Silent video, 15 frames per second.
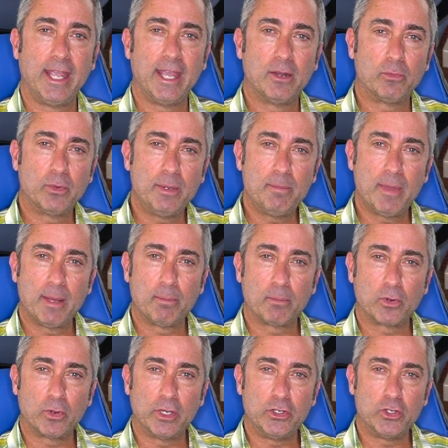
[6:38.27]
and
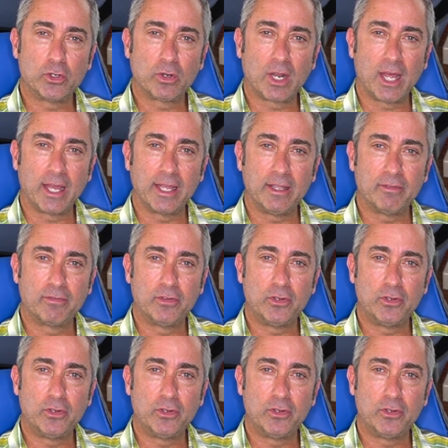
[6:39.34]
remember, in your life,